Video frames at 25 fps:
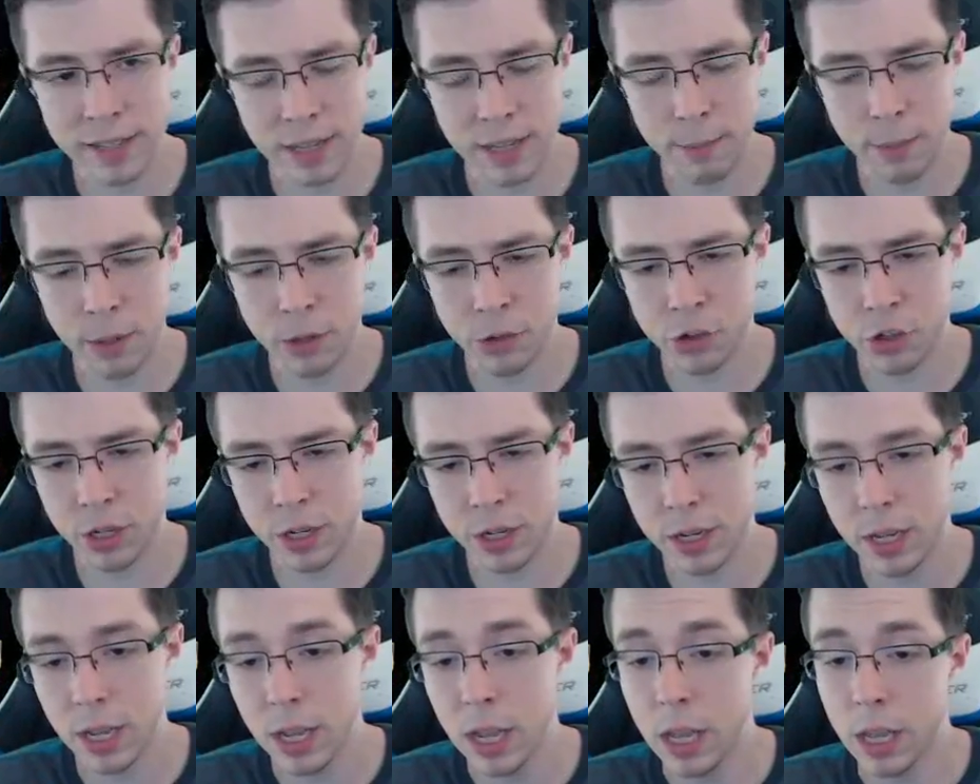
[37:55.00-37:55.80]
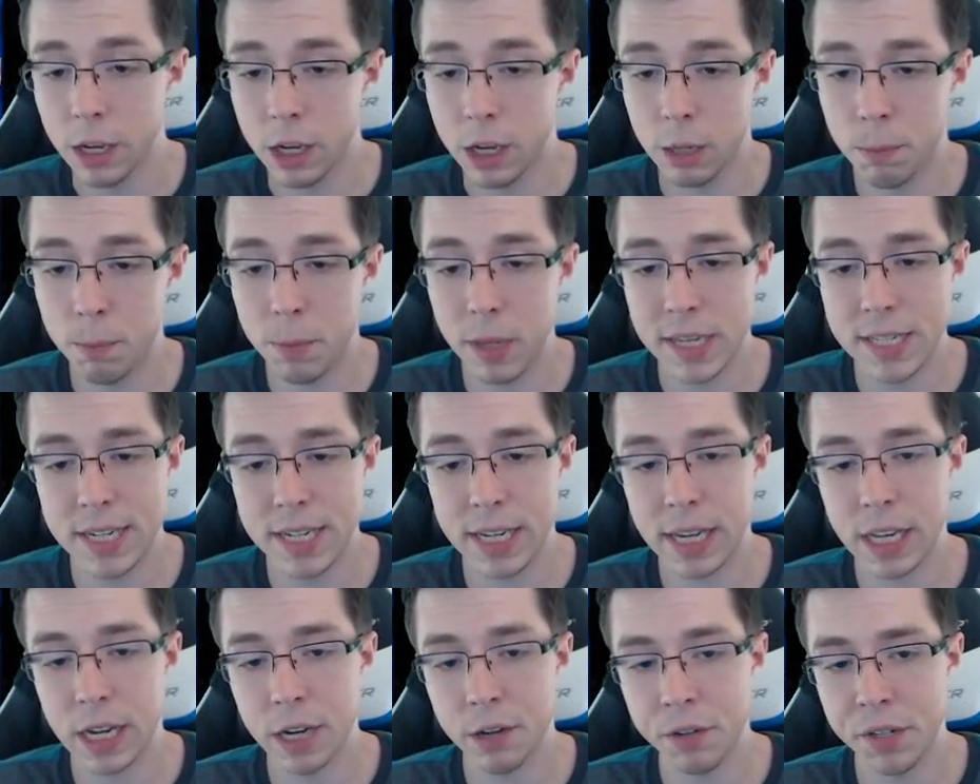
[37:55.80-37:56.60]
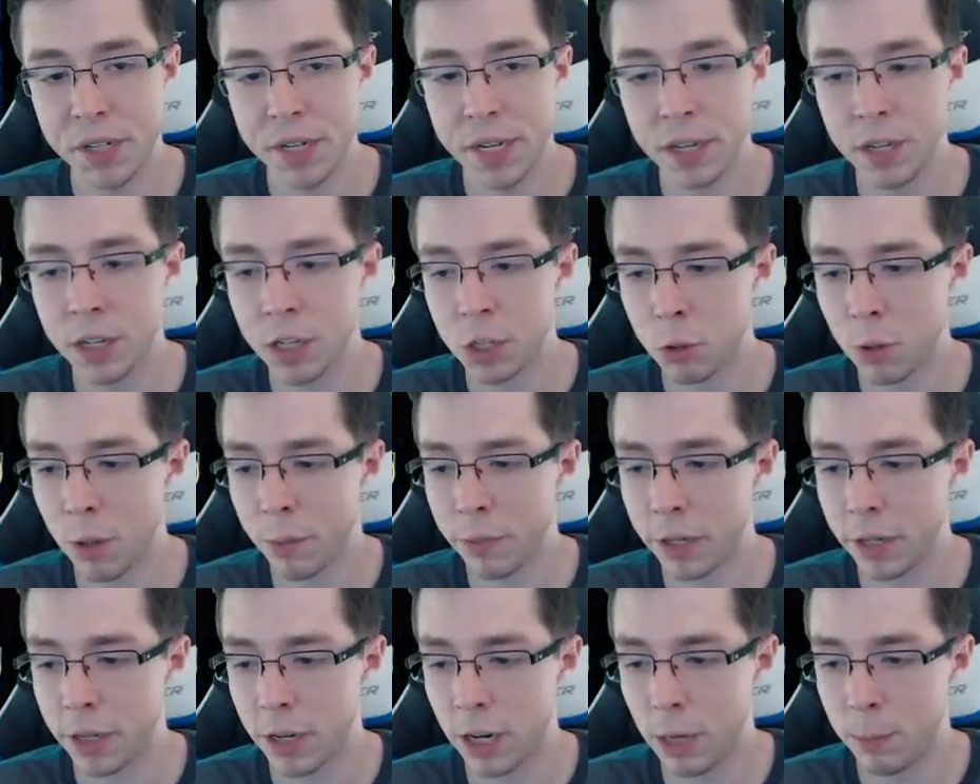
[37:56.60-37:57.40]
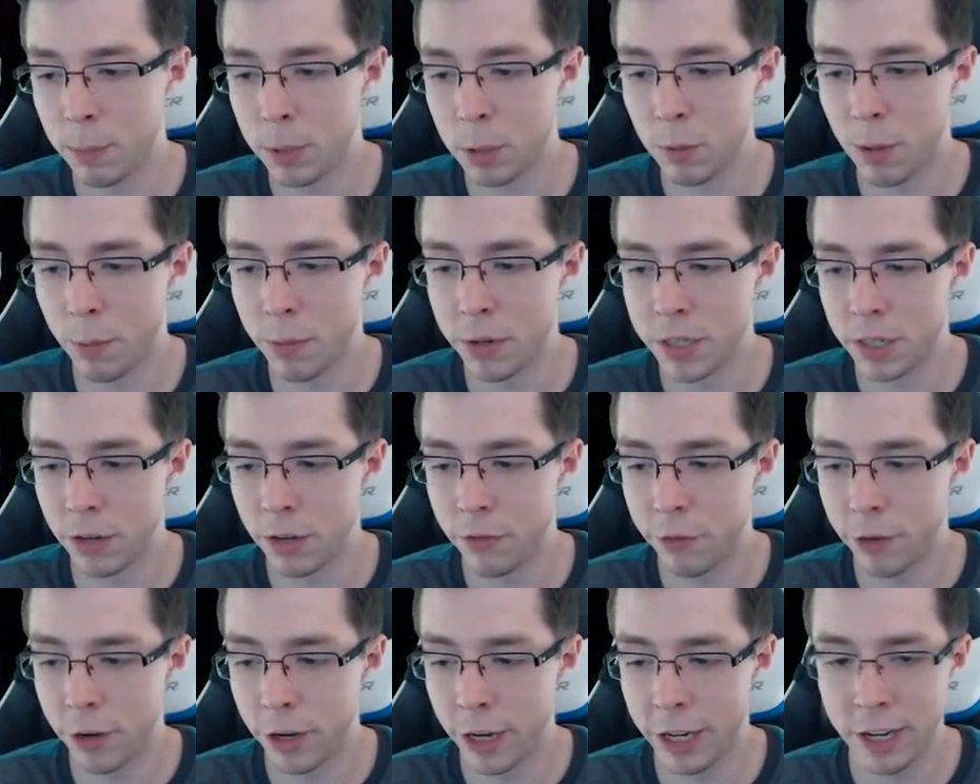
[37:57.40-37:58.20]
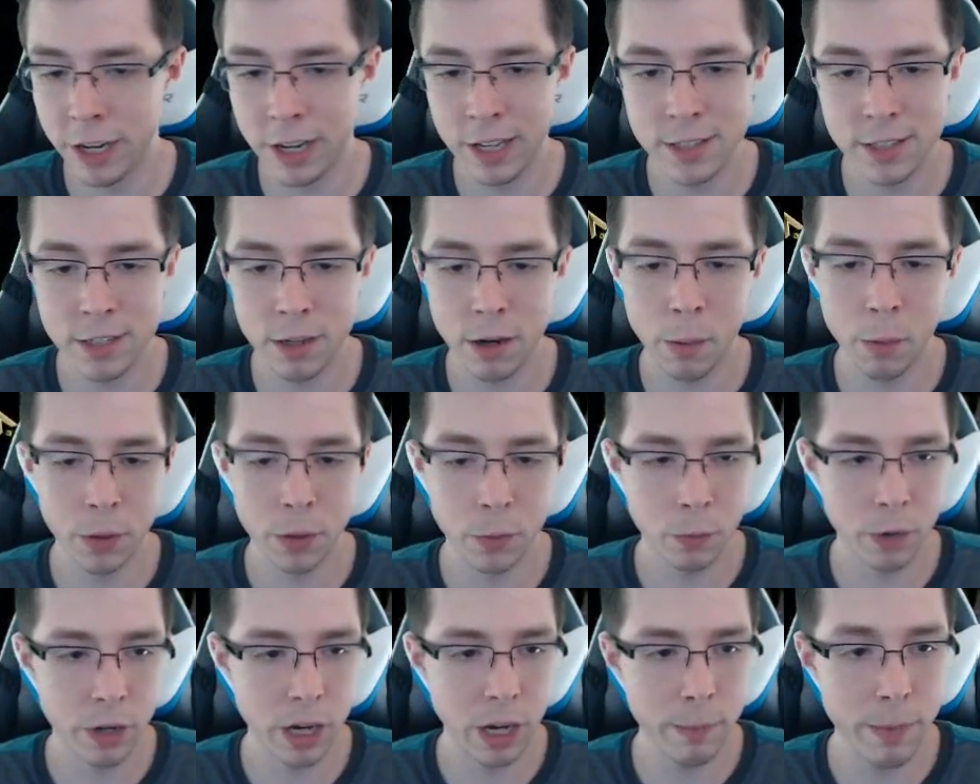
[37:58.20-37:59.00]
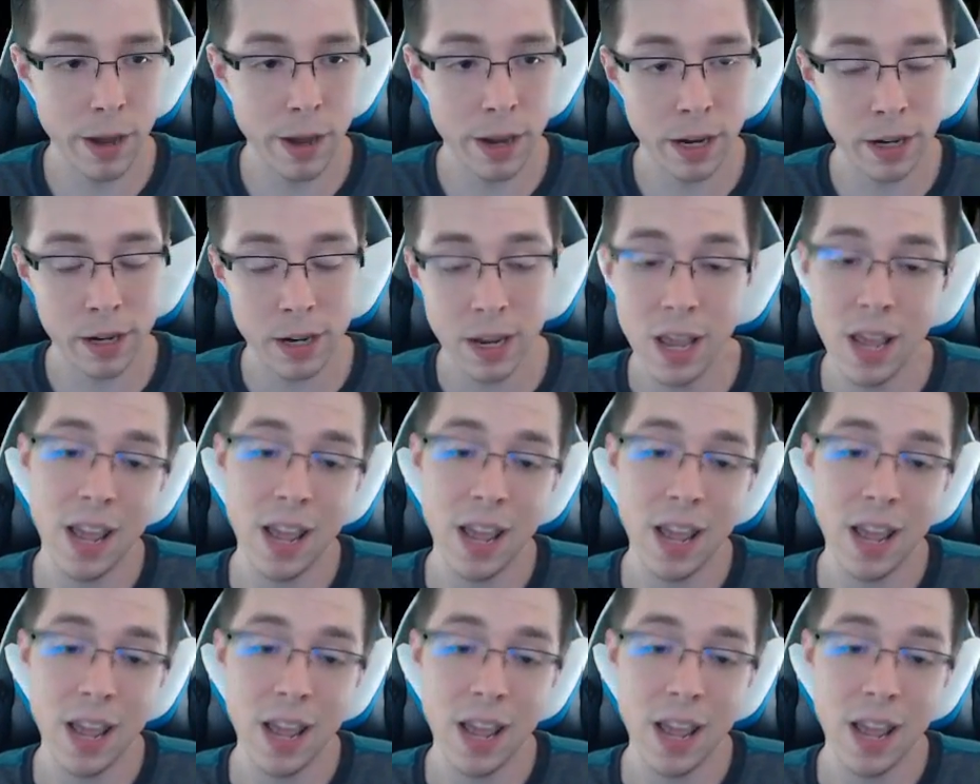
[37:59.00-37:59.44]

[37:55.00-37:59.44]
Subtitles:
I mentioned, good beat stick in Arena, good Dwemer card, but Dwemmers aren't very good, so I wouldn't worry about it.